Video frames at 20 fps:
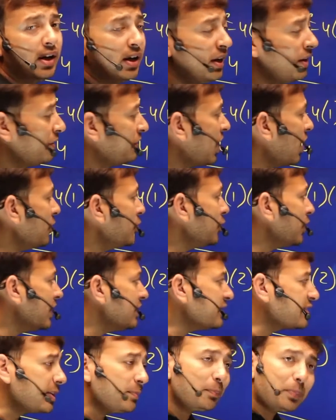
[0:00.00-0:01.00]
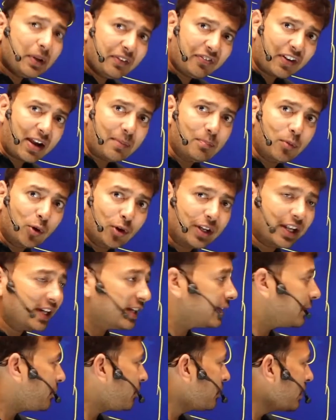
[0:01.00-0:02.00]
now you can simplify more
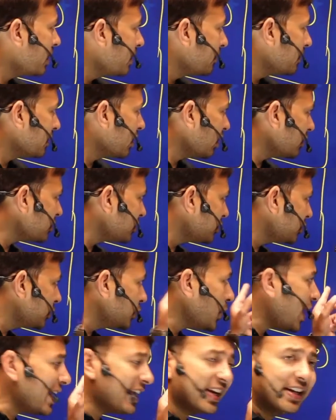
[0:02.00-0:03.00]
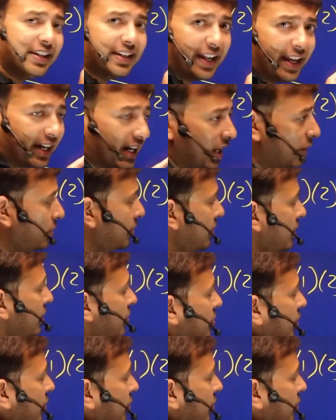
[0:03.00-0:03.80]
here because 2 I can take out so